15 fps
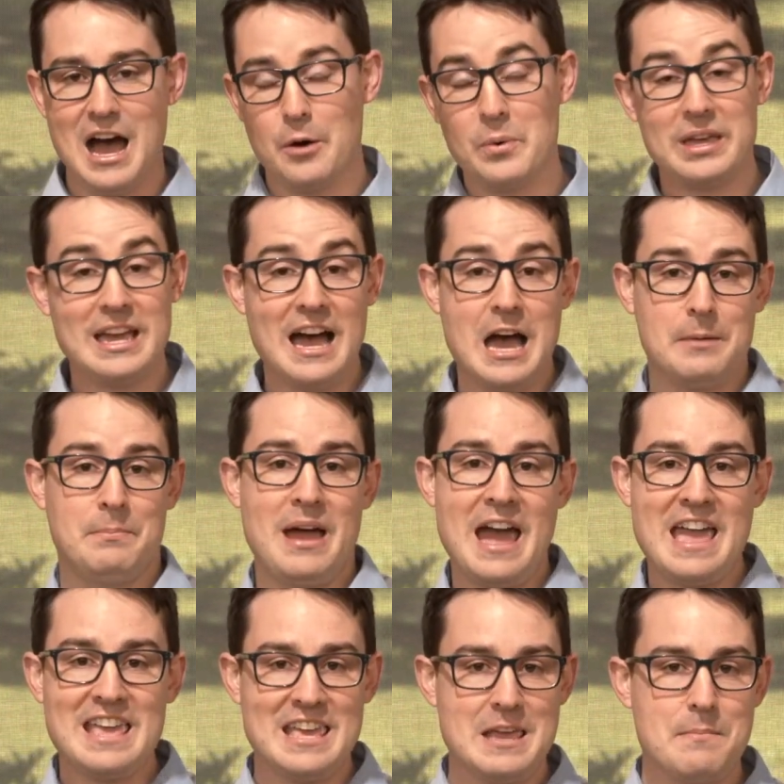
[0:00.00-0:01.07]
We can't
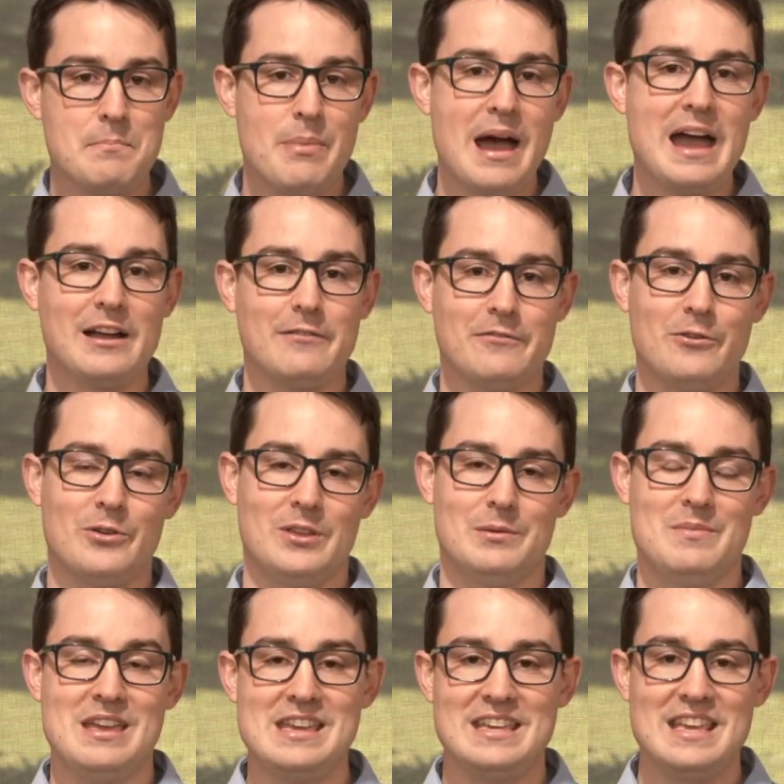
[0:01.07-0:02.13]
pay him back for them.